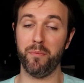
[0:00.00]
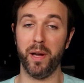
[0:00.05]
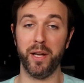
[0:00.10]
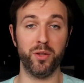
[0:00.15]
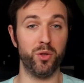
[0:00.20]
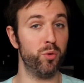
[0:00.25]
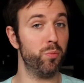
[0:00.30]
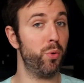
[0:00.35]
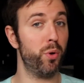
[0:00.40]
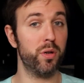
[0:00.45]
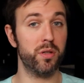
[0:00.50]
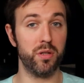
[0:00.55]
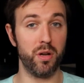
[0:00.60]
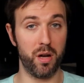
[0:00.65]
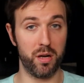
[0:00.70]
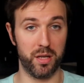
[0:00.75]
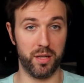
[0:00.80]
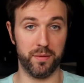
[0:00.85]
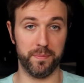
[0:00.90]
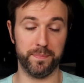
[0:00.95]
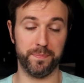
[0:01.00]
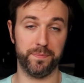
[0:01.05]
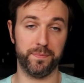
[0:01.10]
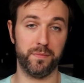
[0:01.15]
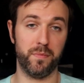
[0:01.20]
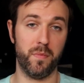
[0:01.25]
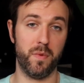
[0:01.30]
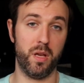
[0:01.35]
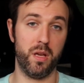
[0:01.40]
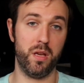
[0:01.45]
of my newborn daughter,
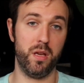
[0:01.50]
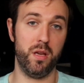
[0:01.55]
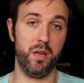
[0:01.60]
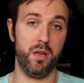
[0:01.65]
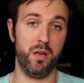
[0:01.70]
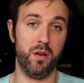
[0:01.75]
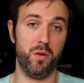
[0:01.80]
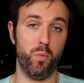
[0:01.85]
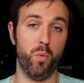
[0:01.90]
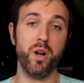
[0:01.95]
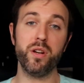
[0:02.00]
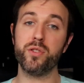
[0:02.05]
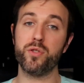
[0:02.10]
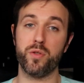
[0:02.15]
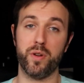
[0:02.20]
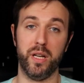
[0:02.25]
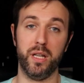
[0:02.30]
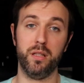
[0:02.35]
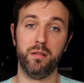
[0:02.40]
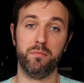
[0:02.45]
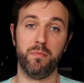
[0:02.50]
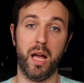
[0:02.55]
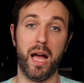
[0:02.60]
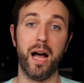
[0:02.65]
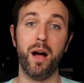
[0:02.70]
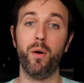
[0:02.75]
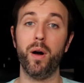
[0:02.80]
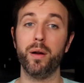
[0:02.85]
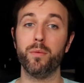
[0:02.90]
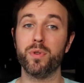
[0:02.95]
wondering
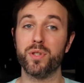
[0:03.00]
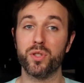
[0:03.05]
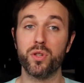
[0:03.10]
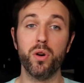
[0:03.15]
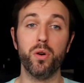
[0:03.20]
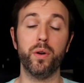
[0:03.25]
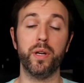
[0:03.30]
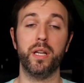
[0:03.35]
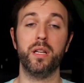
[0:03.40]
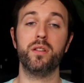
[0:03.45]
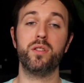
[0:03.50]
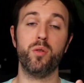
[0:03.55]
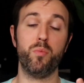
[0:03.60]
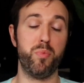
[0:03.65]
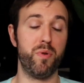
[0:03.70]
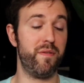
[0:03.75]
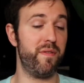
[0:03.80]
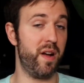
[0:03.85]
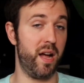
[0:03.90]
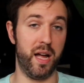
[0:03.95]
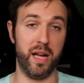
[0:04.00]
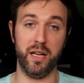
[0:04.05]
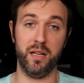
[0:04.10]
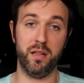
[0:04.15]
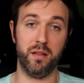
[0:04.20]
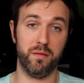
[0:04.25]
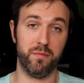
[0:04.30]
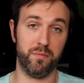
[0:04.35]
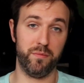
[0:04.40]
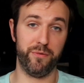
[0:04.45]
how I was going to
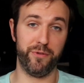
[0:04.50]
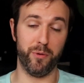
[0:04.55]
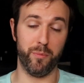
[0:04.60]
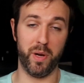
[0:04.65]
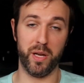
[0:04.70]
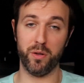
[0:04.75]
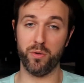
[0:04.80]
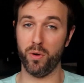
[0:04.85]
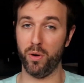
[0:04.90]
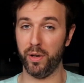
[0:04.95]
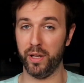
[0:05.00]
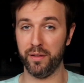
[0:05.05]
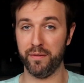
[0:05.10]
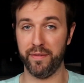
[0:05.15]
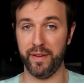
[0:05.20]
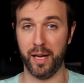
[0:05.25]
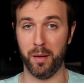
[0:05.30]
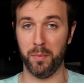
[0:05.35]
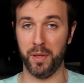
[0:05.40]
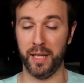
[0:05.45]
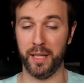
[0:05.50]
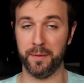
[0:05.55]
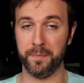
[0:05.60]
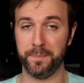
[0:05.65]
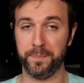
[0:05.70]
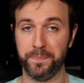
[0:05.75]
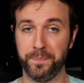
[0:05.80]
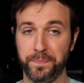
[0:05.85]
provide for my growing family.